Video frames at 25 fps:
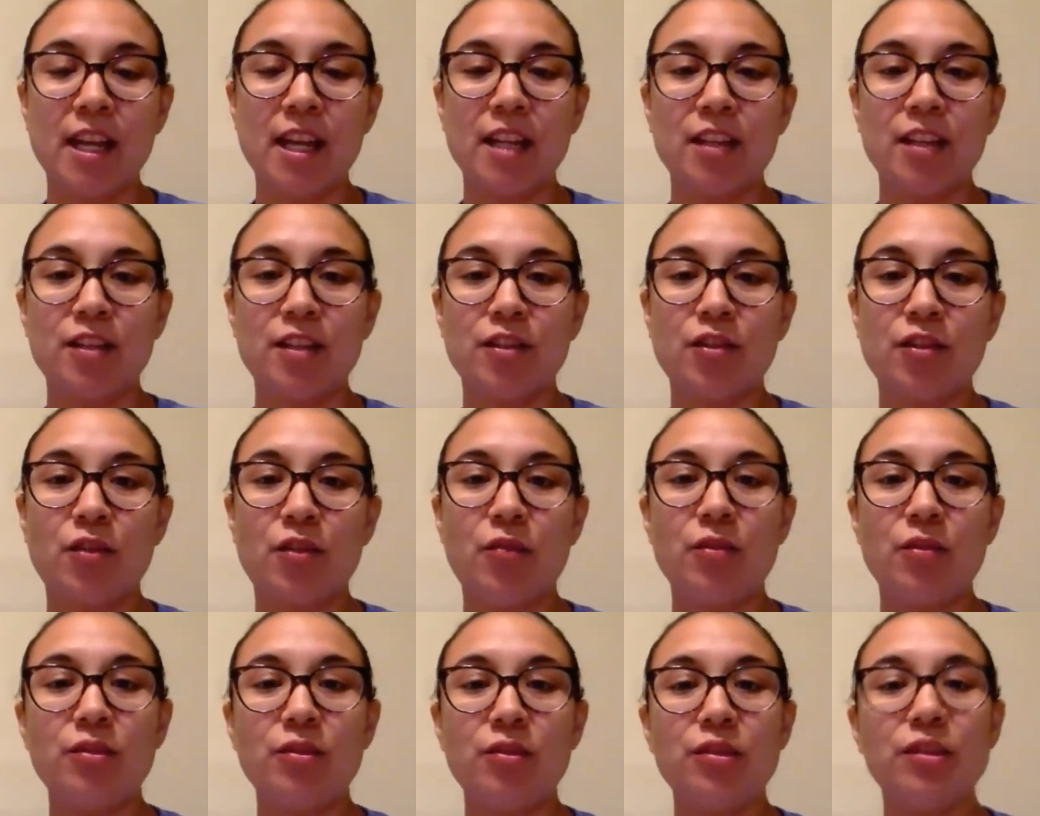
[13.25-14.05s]
So, I
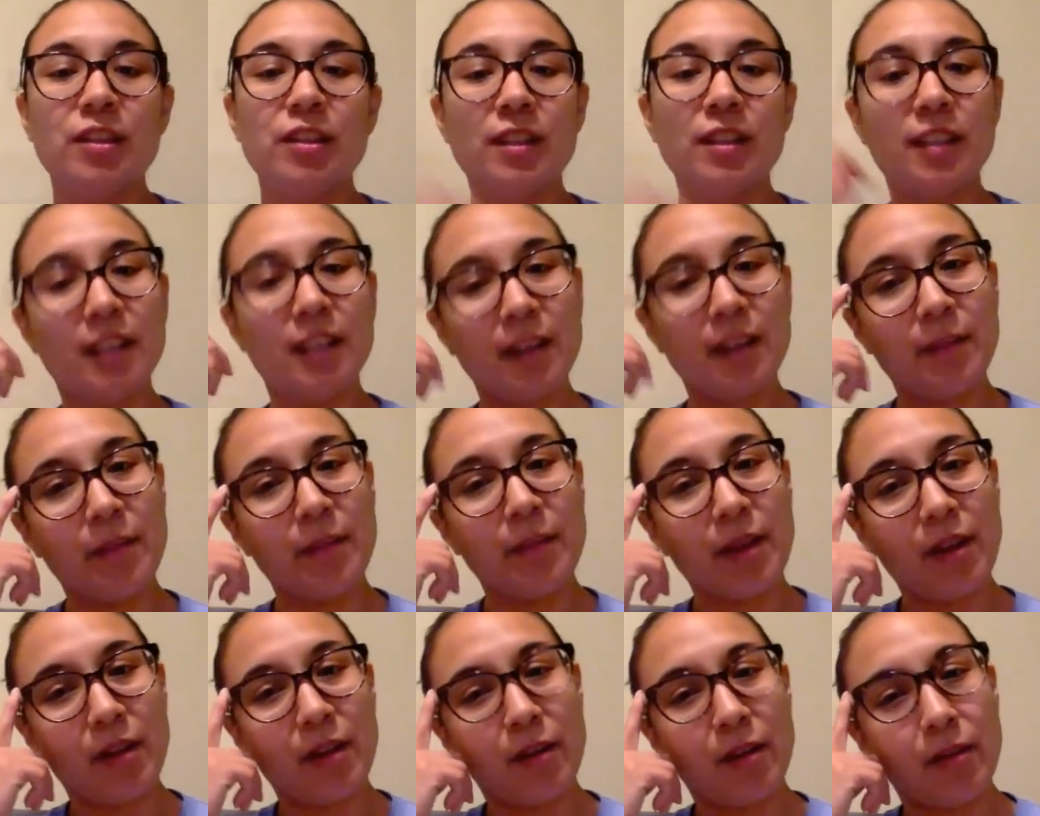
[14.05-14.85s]
want you to think
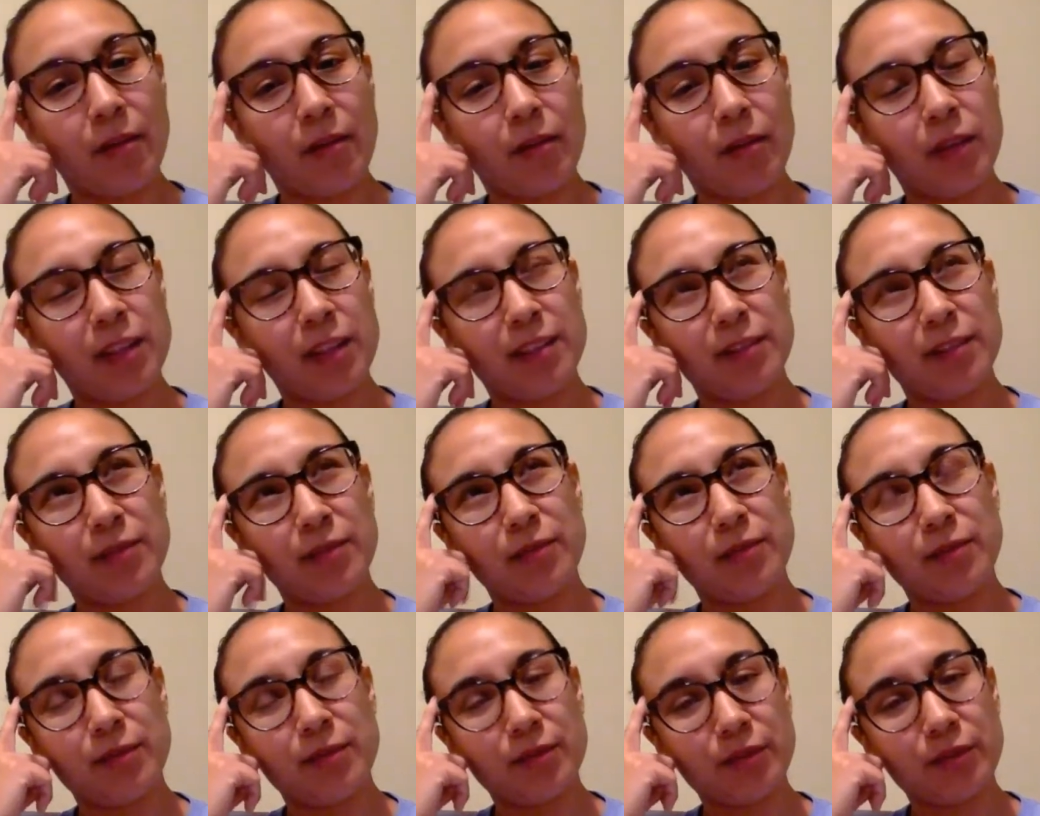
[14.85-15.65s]
about what
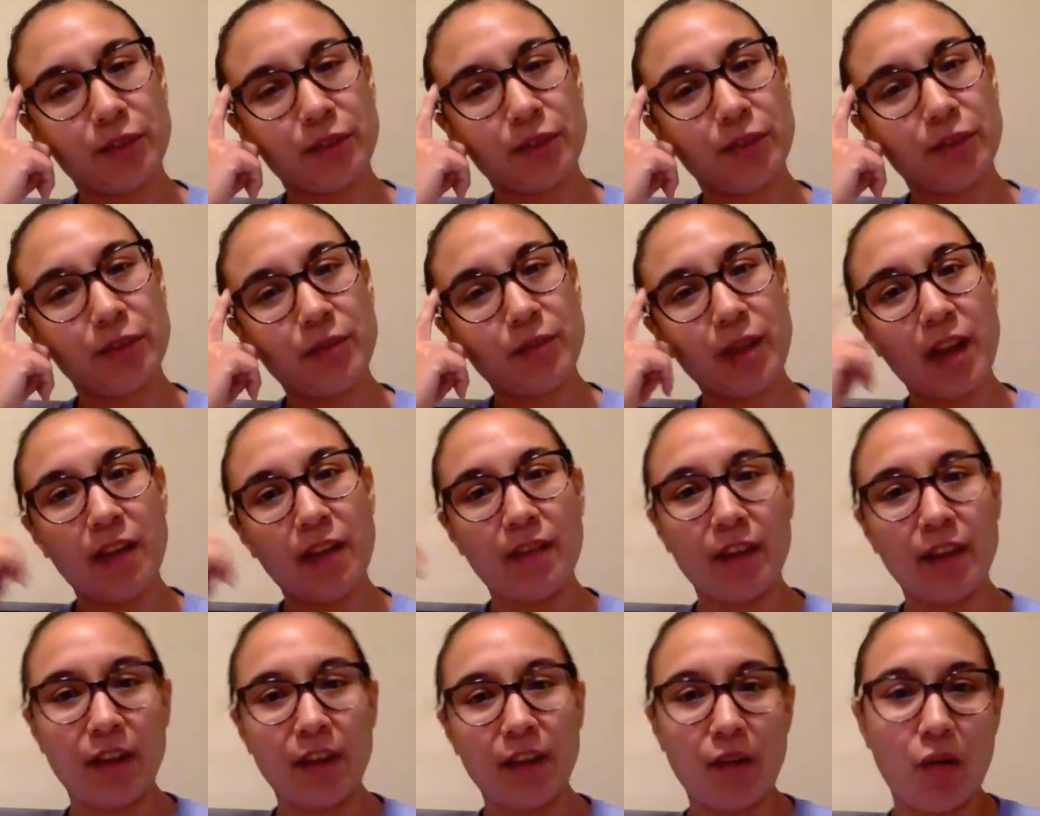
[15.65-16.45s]
tools do you have
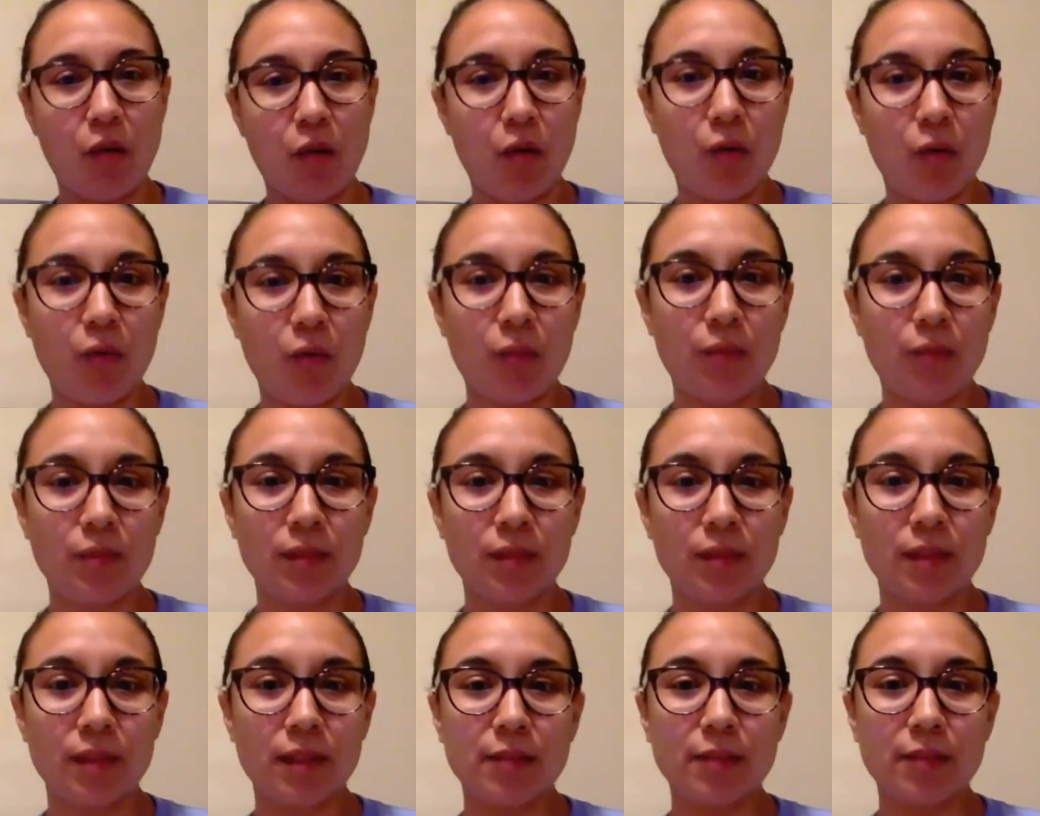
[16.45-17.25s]
at home
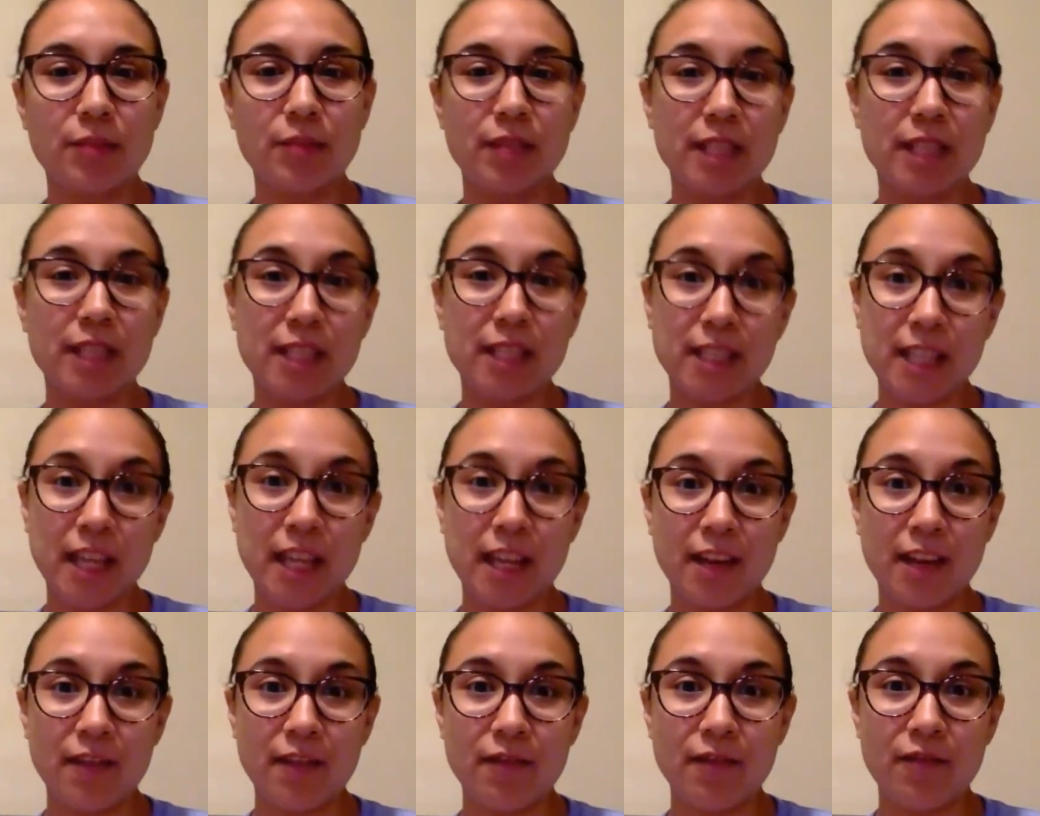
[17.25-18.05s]
to be
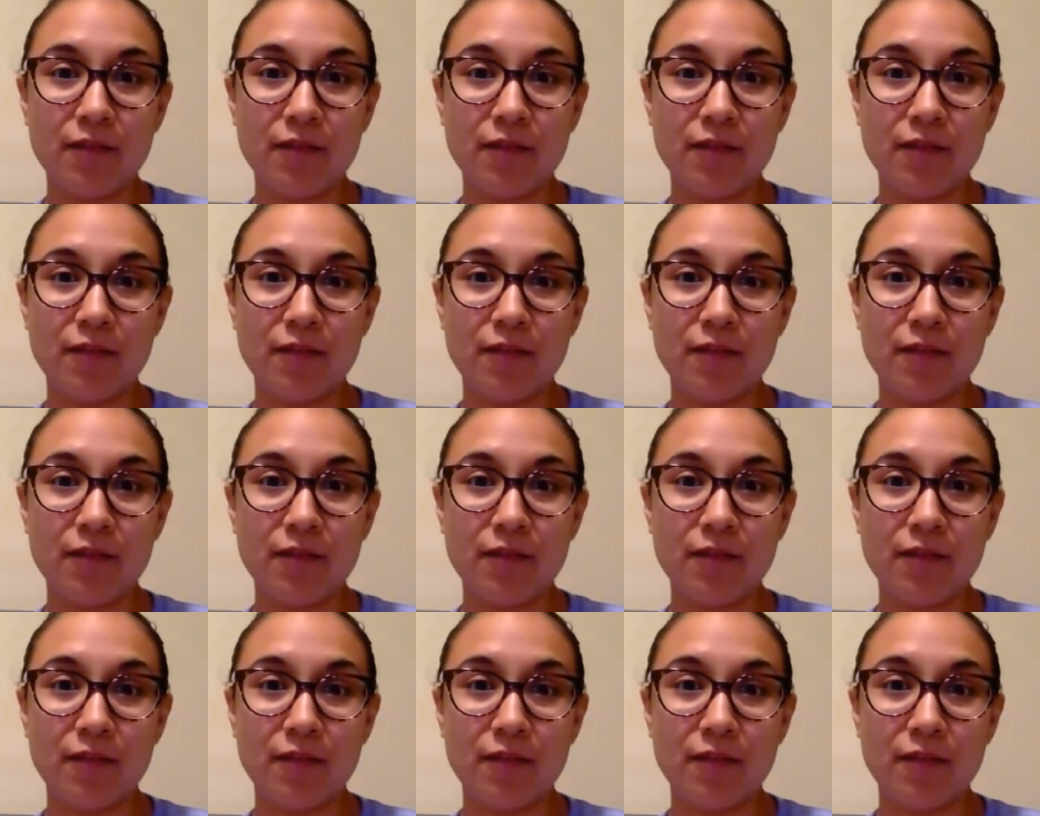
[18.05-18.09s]
safe?